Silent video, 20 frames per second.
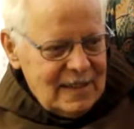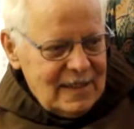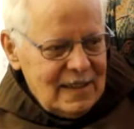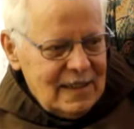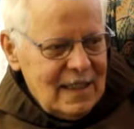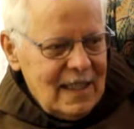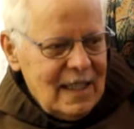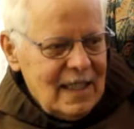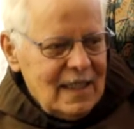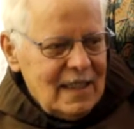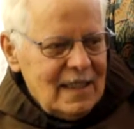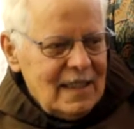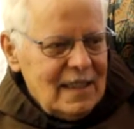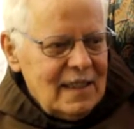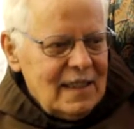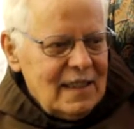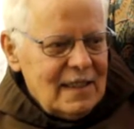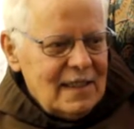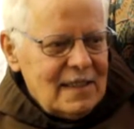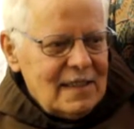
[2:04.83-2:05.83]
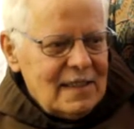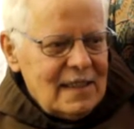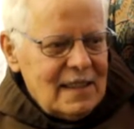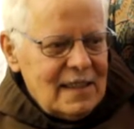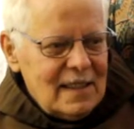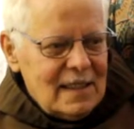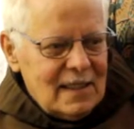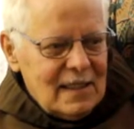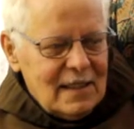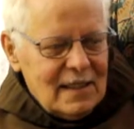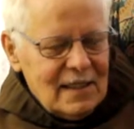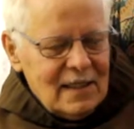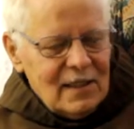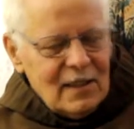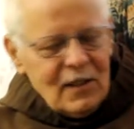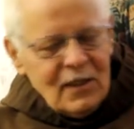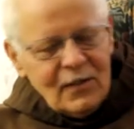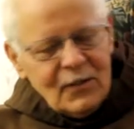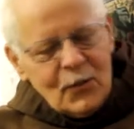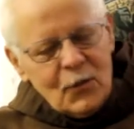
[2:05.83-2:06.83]
Okay. See,
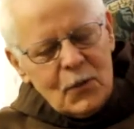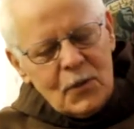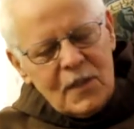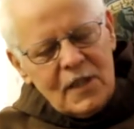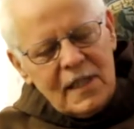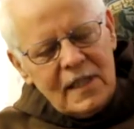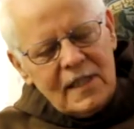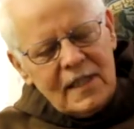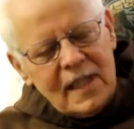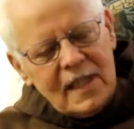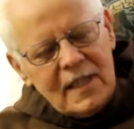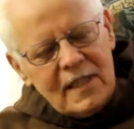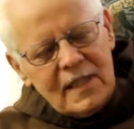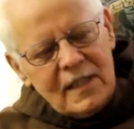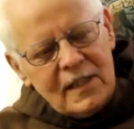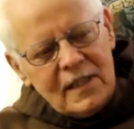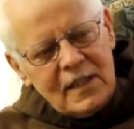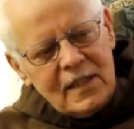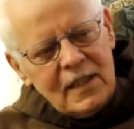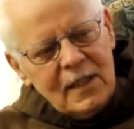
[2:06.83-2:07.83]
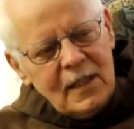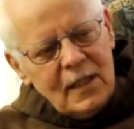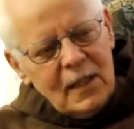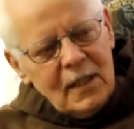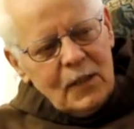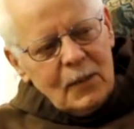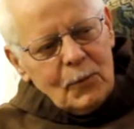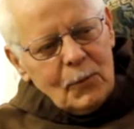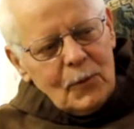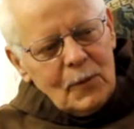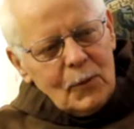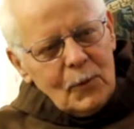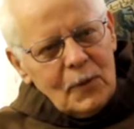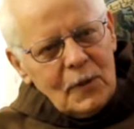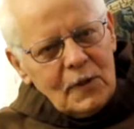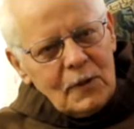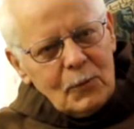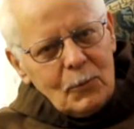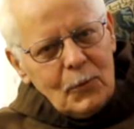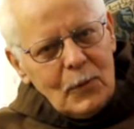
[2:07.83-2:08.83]
then of course these others, we
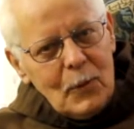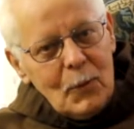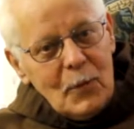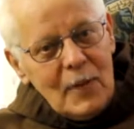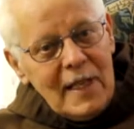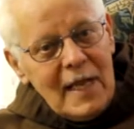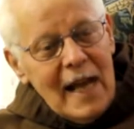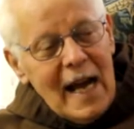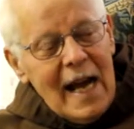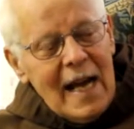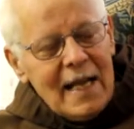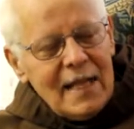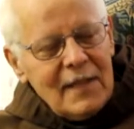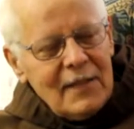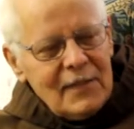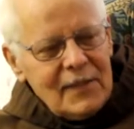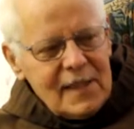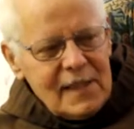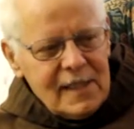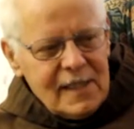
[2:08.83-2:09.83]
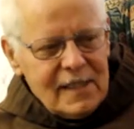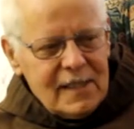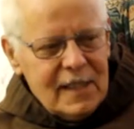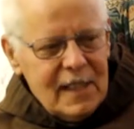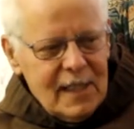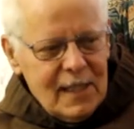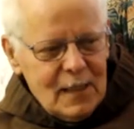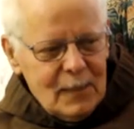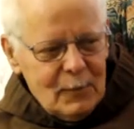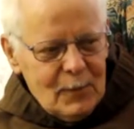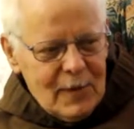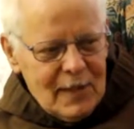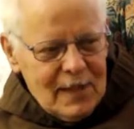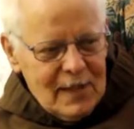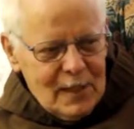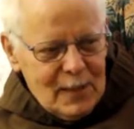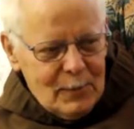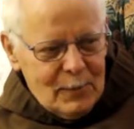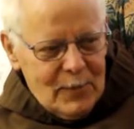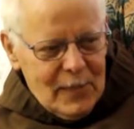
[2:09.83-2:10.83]
were, we were nine of us staying with
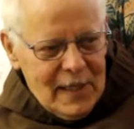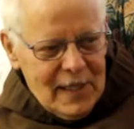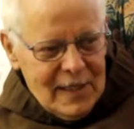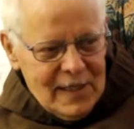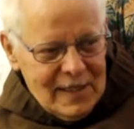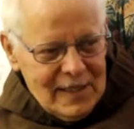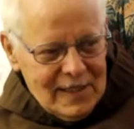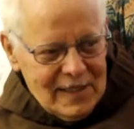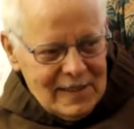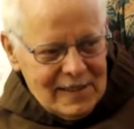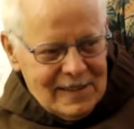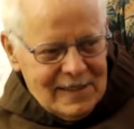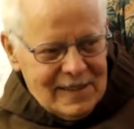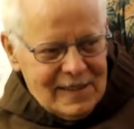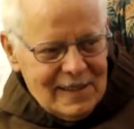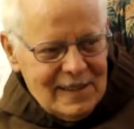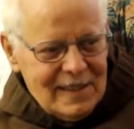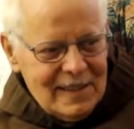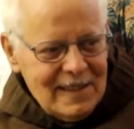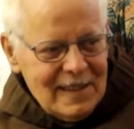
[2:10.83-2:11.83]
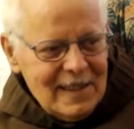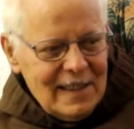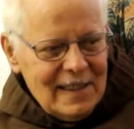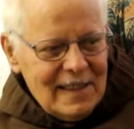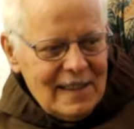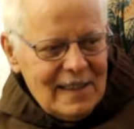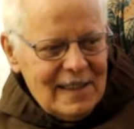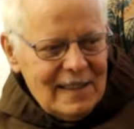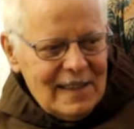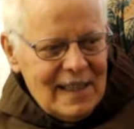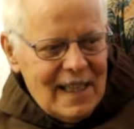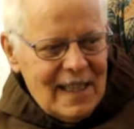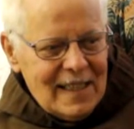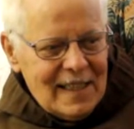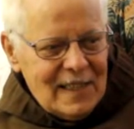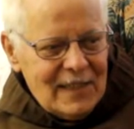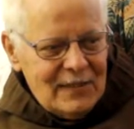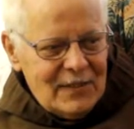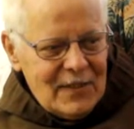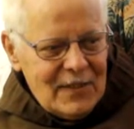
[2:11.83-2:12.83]
his parents in
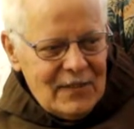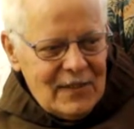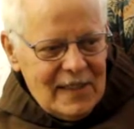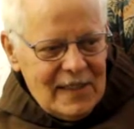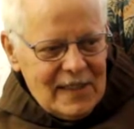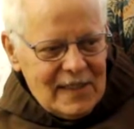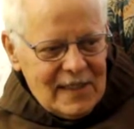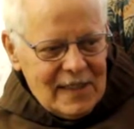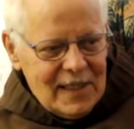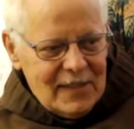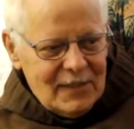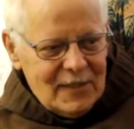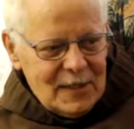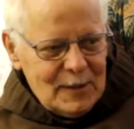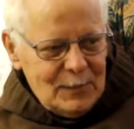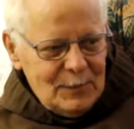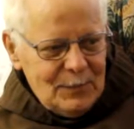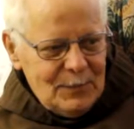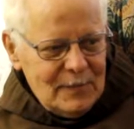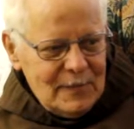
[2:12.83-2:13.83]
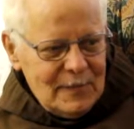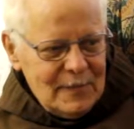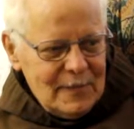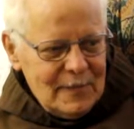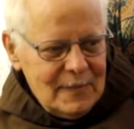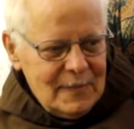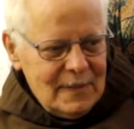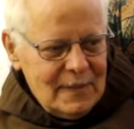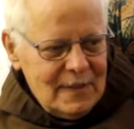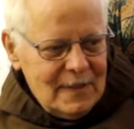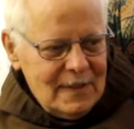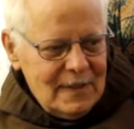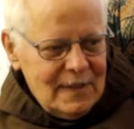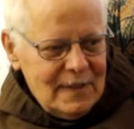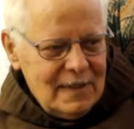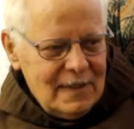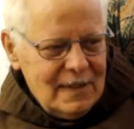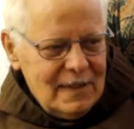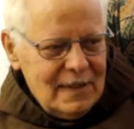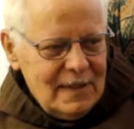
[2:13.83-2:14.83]
1957.
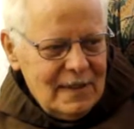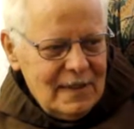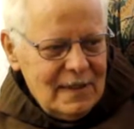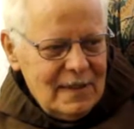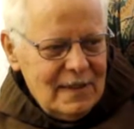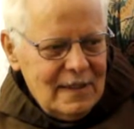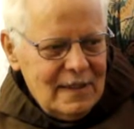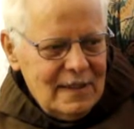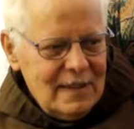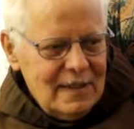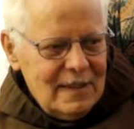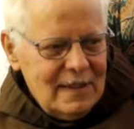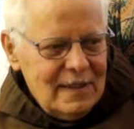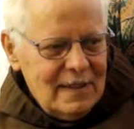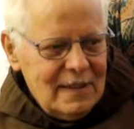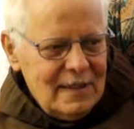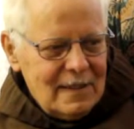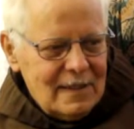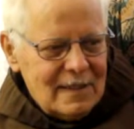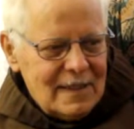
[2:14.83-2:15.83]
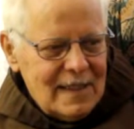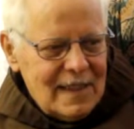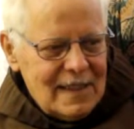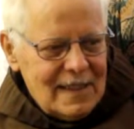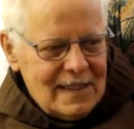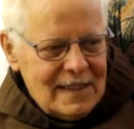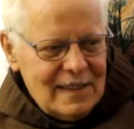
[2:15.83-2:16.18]
Yo, that's a lot to be yes.